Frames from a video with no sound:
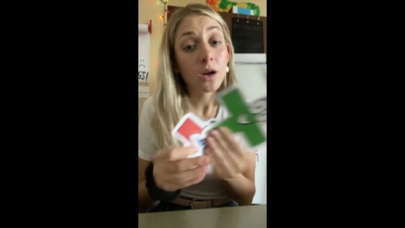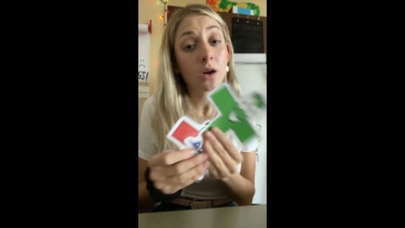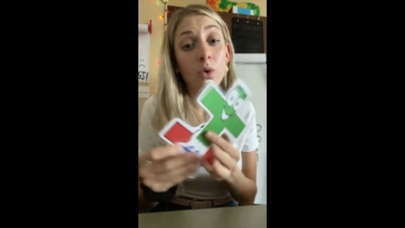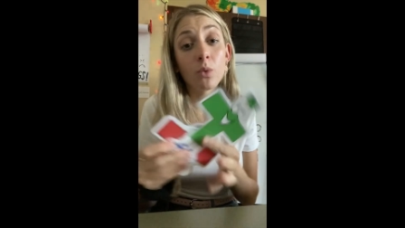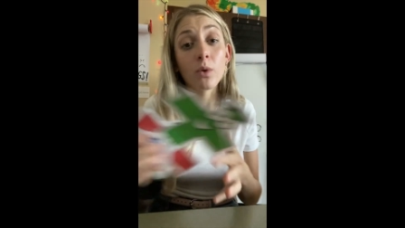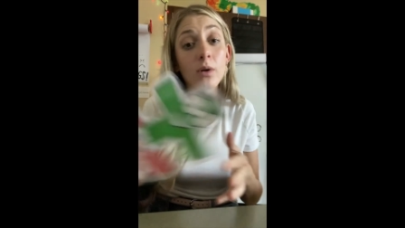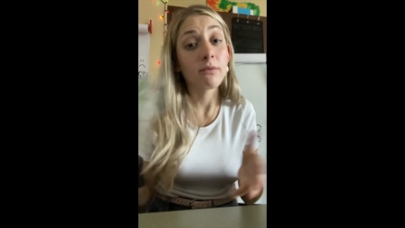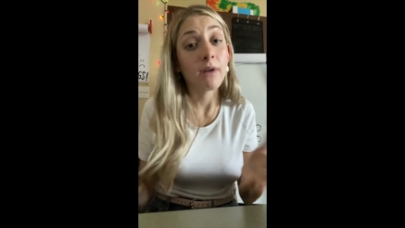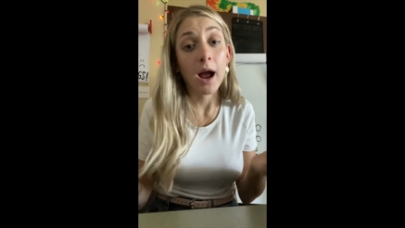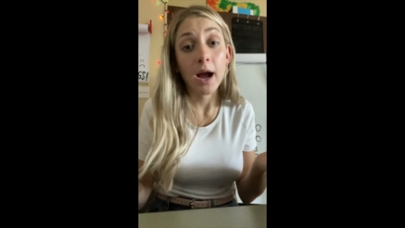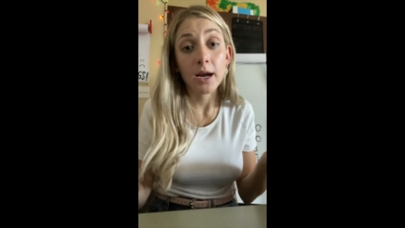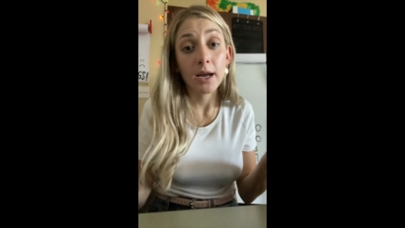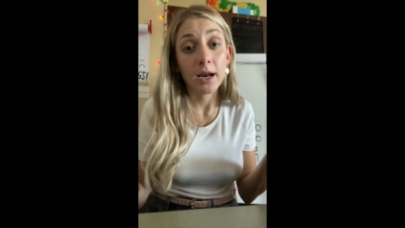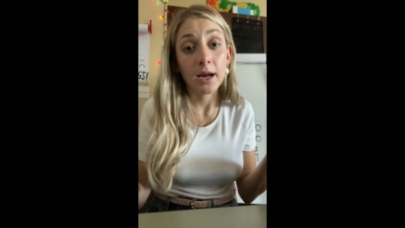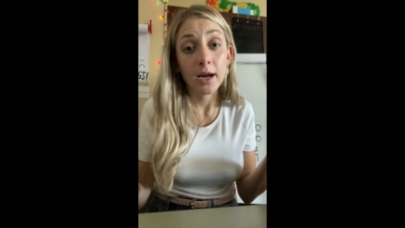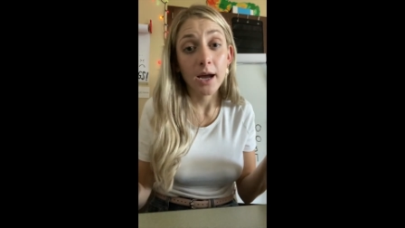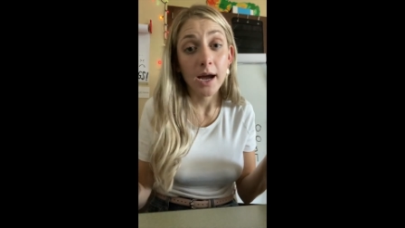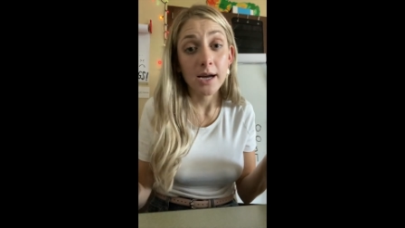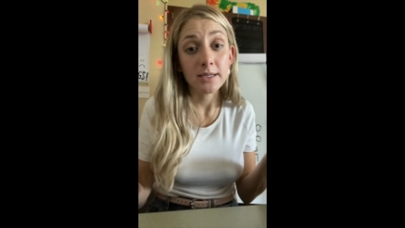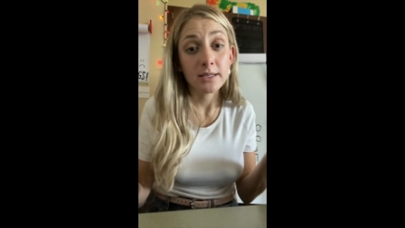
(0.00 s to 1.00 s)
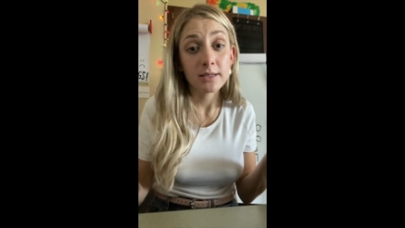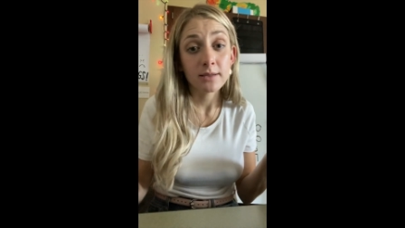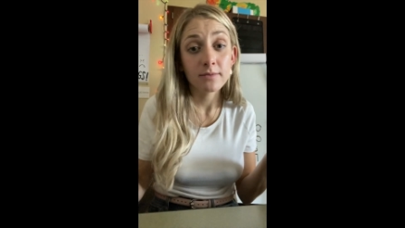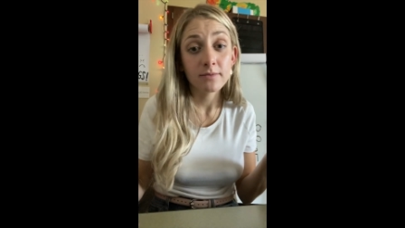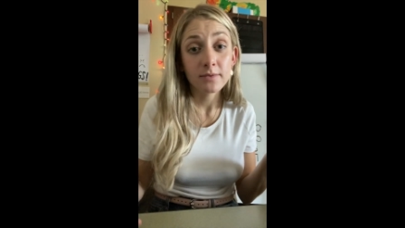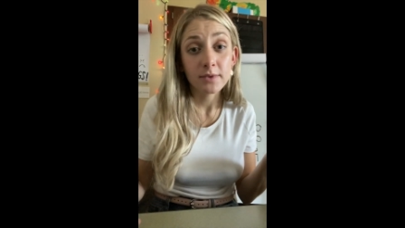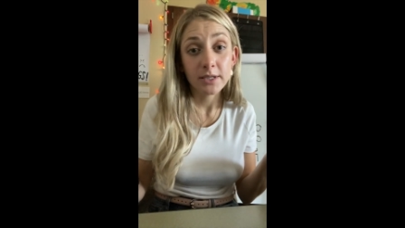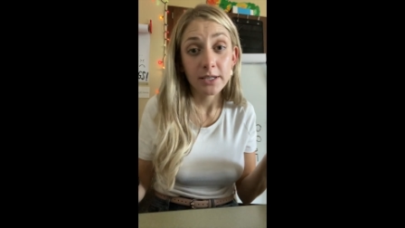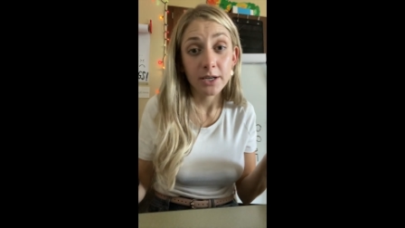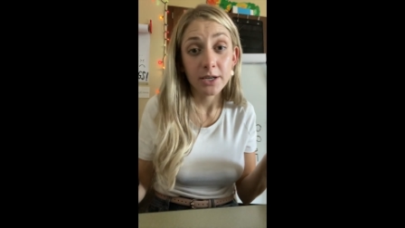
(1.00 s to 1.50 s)
We're rocking it, guys.
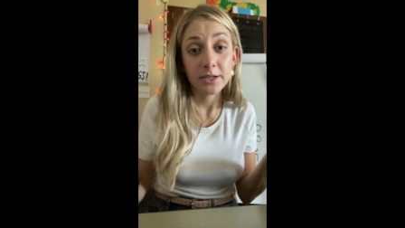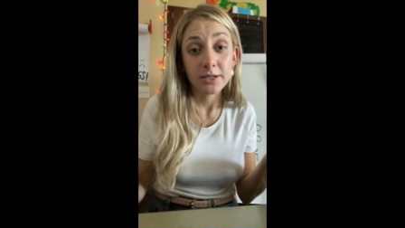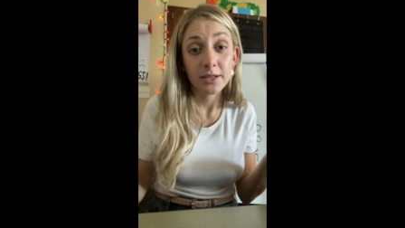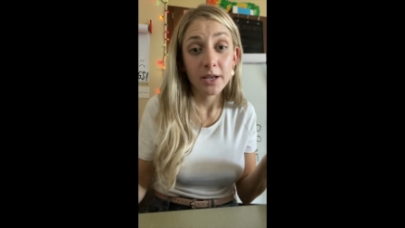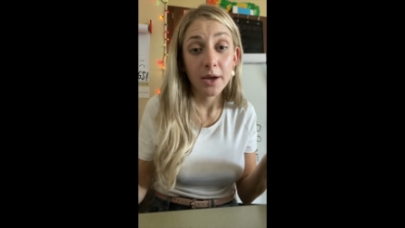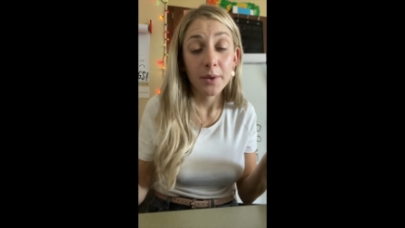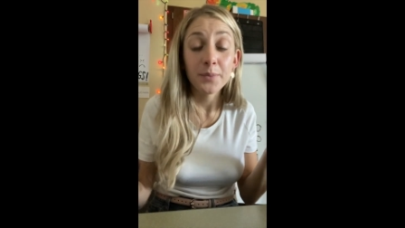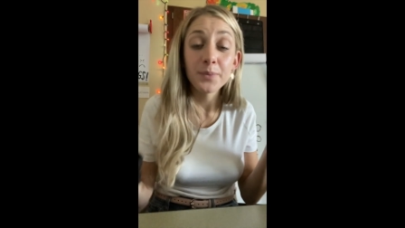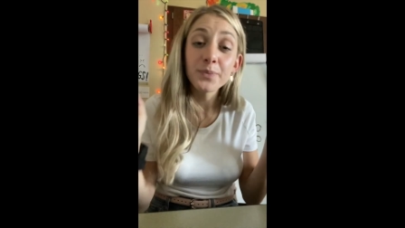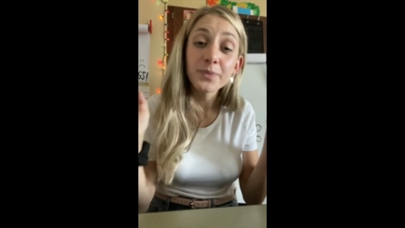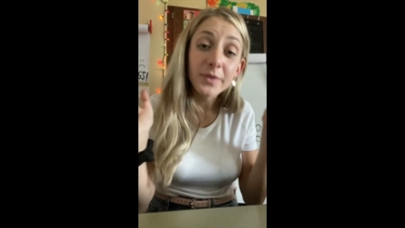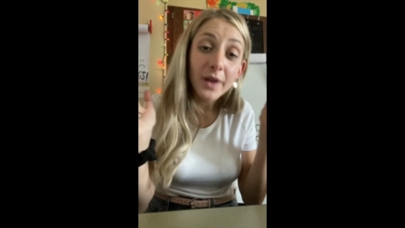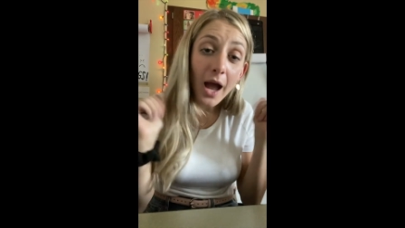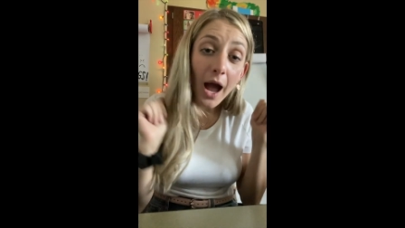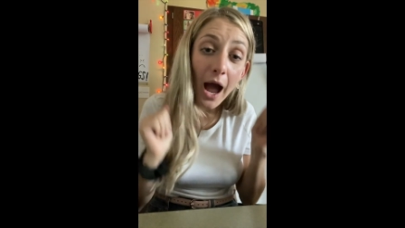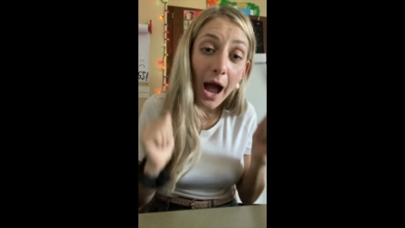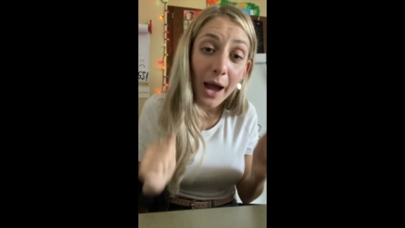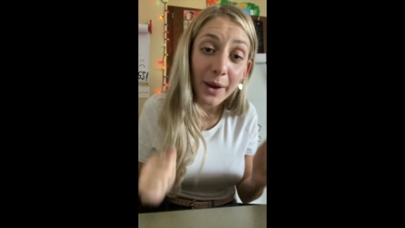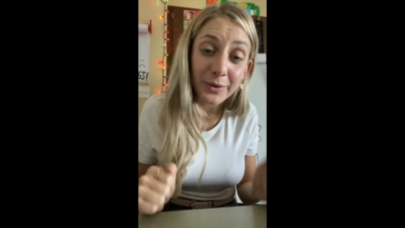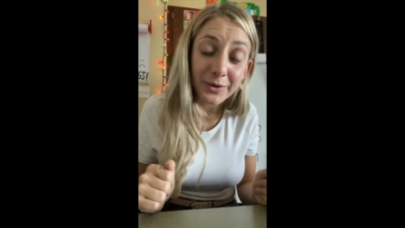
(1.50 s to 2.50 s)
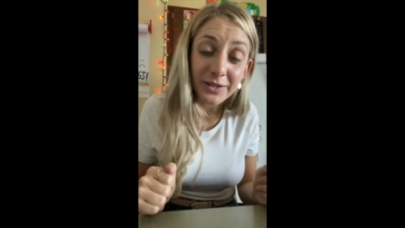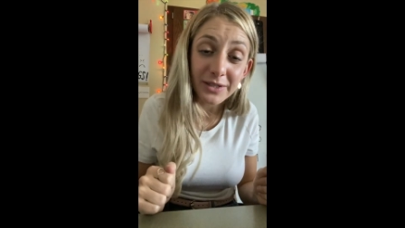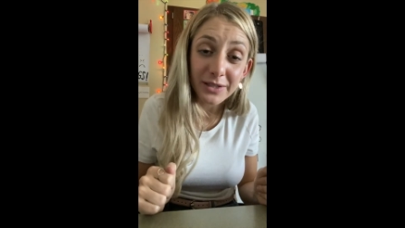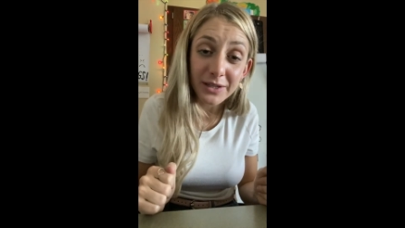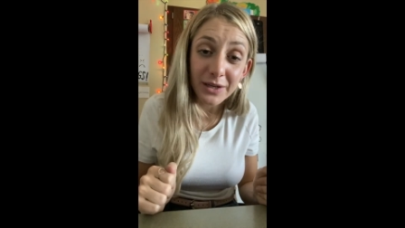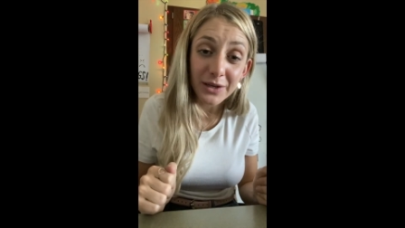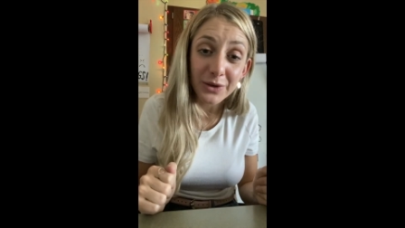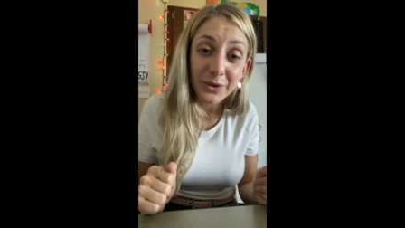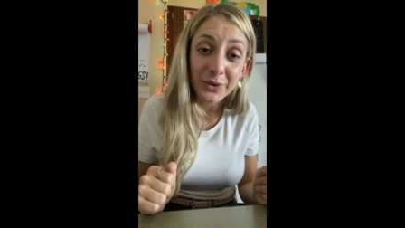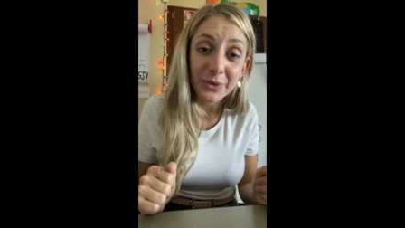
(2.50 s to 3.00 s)
Seriously. I will
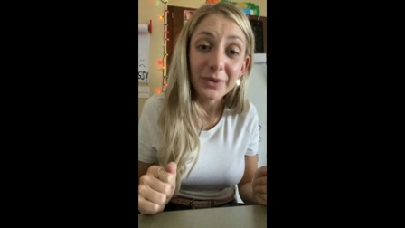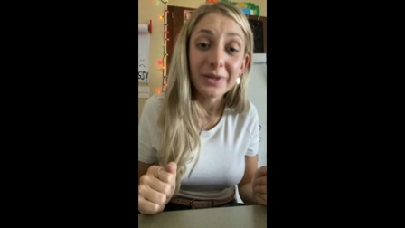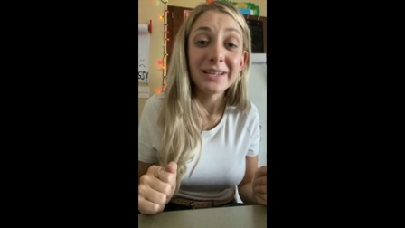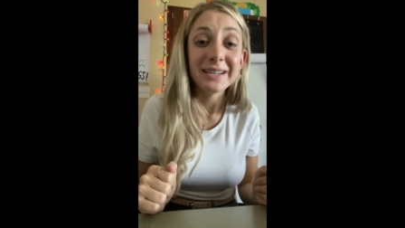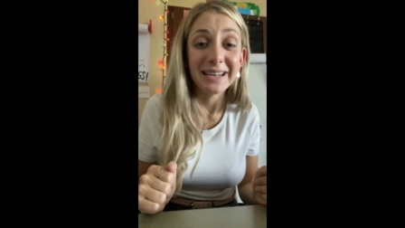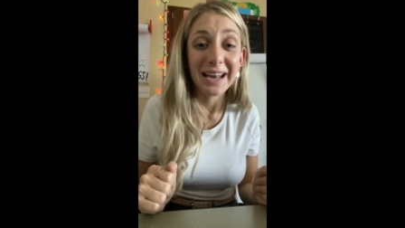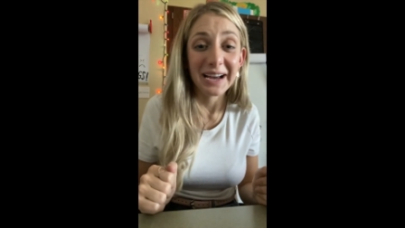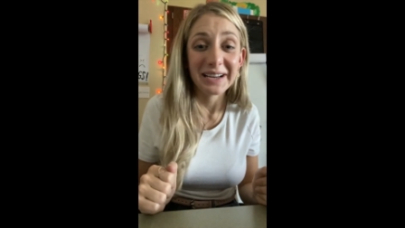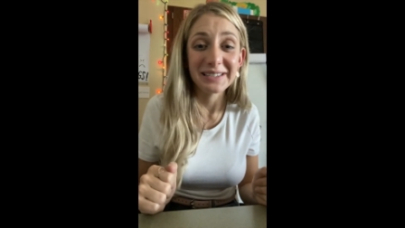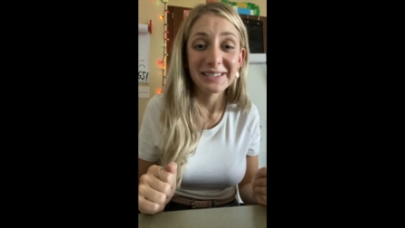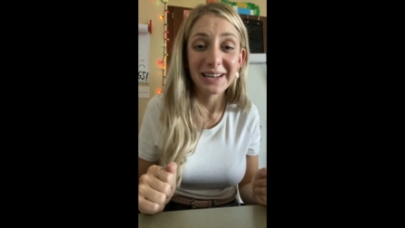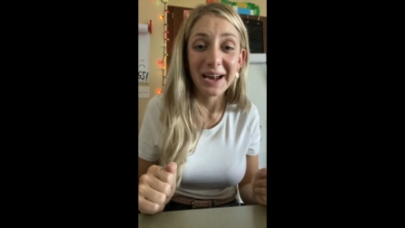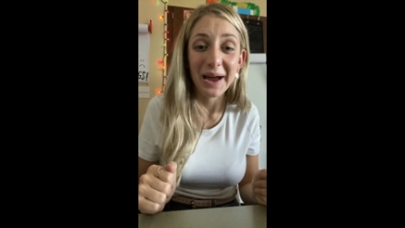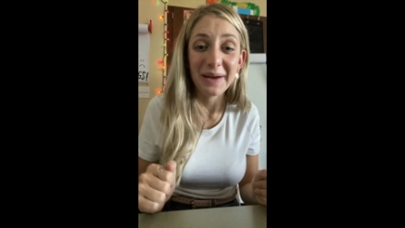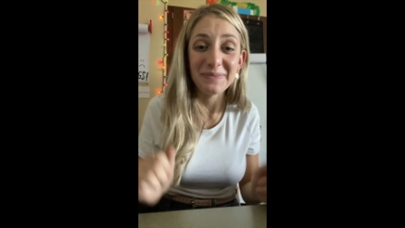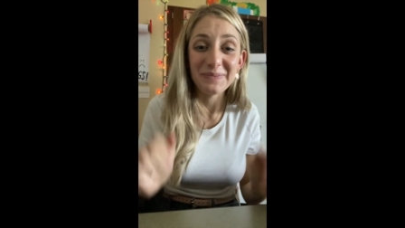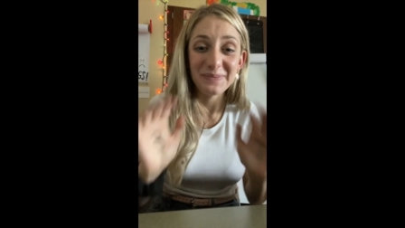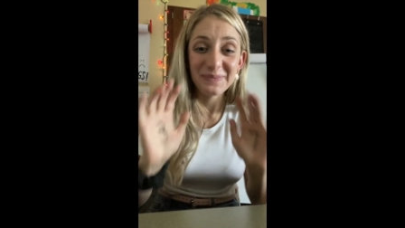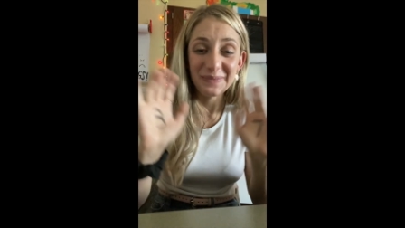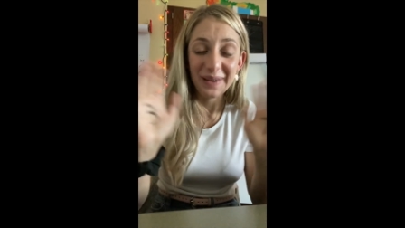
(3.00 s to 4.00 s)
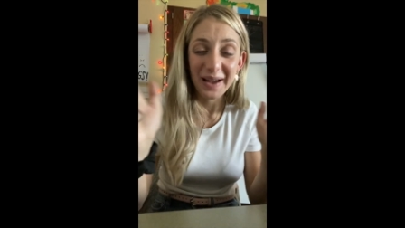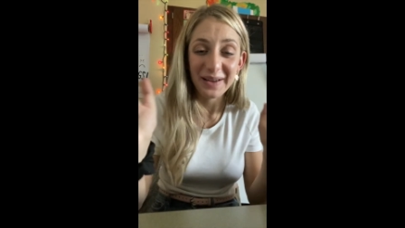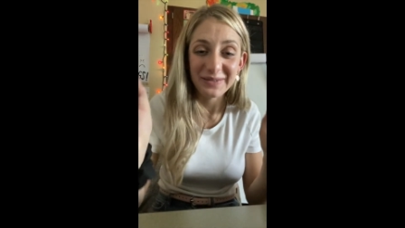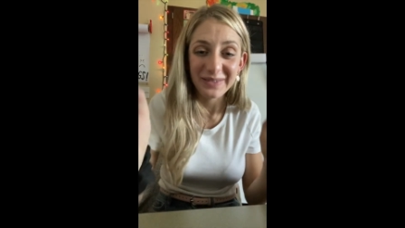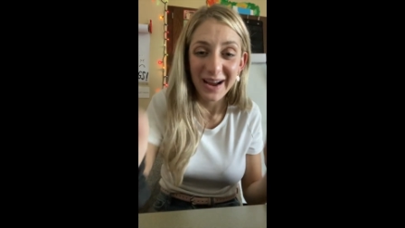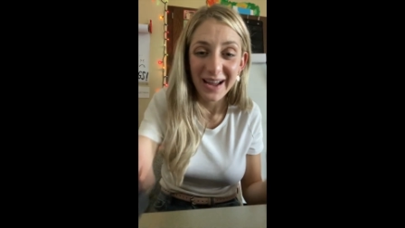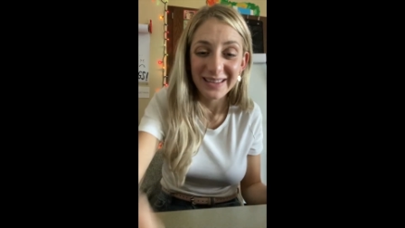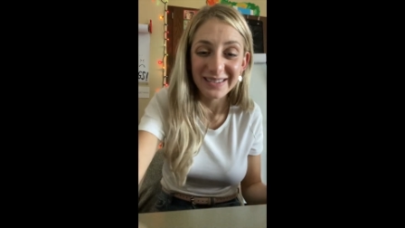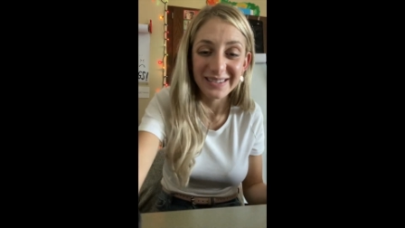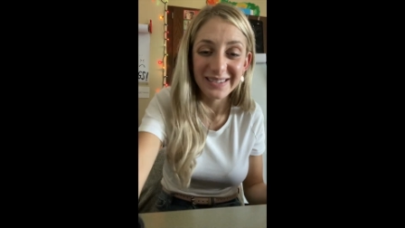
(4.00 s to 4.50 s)
see you next time. Bye,
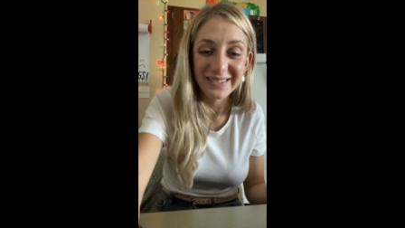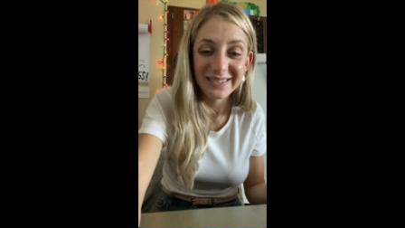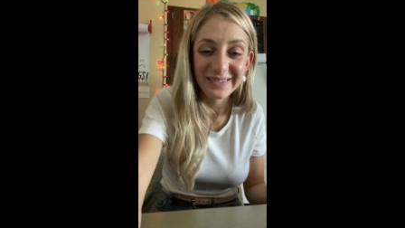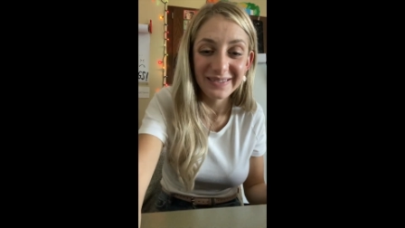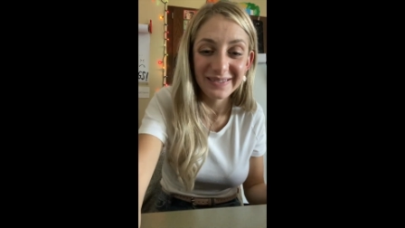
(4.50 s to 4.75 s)
friends.